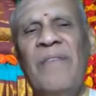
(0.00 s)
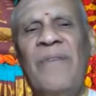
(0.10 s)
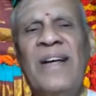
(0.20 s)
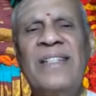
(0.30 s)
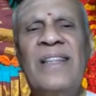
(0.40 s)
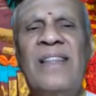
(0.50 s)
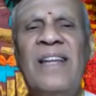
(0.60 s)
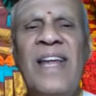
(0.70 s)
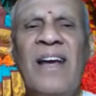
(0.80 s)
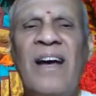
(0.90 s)
First
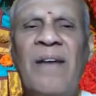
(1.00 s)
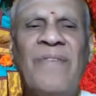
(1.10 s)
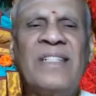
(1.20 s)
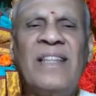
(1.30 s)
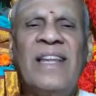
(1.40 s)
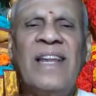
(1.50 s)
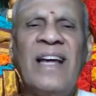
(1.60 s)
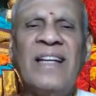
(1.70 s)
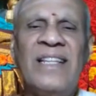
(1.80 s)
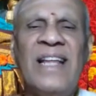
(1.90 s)
three are
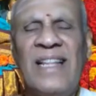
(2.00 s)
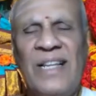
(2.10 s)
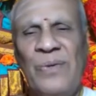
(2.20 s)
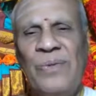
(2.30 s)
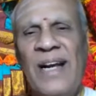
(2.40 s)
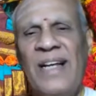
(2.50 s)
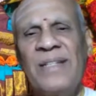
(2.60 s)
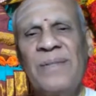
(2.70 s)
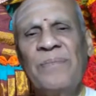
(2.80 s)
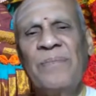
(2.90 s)
Siddhanta
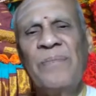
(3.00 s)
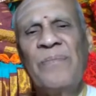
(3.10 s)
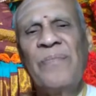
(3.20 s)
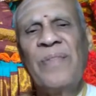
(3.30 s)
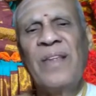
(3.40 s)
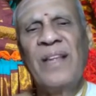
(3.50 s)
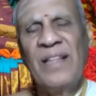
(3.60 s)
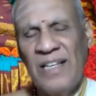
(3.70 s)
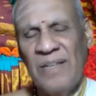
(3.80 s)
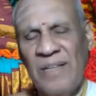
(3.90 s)
Sutras
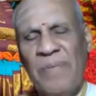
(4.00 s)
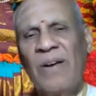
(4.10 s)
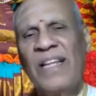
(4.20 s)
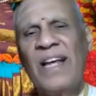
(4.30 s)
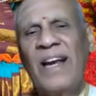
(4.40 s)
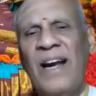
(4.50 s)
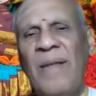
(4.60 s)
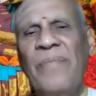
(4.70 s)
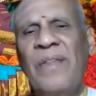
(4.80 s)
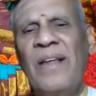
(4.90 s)
in this particular
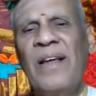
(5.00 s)
Adhikaranam.